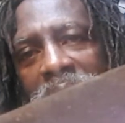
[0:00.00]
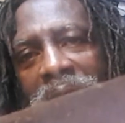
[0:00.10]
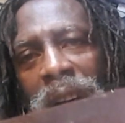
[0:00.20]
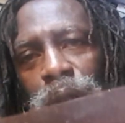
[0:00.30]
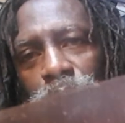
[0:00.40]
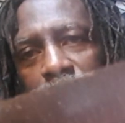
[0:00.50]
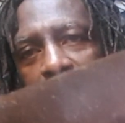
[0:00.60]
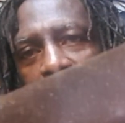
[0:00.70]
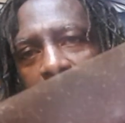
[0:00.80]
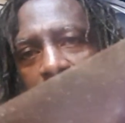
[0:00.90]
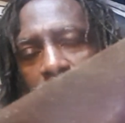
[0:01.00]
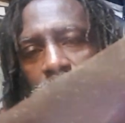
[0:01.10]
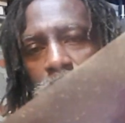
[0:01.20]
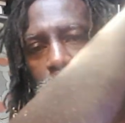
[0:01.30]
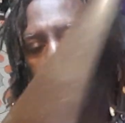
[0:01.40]
house,
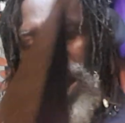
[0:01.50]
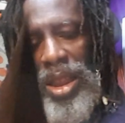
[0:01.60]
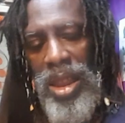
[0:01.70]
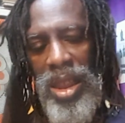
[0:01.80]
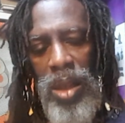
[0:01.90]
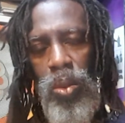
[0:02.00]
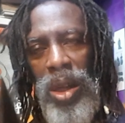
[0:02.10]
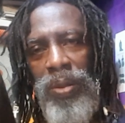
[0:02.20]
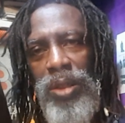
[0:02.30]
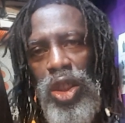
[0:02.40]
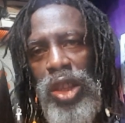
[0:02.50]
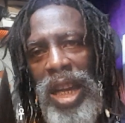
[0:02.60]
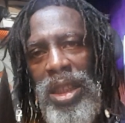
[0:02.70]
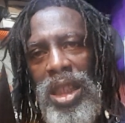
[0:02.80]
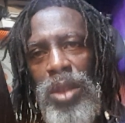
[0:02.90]
or as I said, one of the
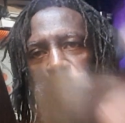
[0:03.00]
chalices